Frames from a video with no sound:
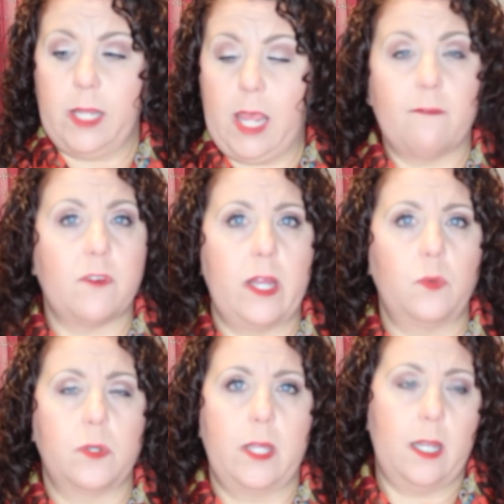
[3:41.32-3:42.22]
can't
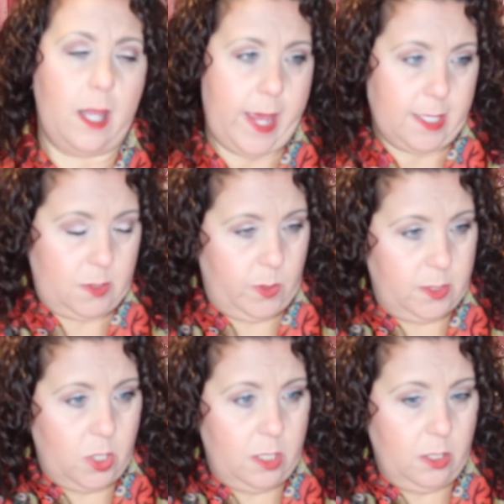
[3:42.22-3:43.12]
find one that I like. So I
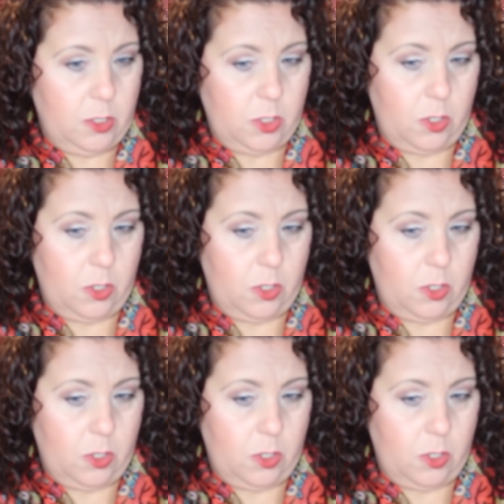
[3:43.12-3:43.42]
started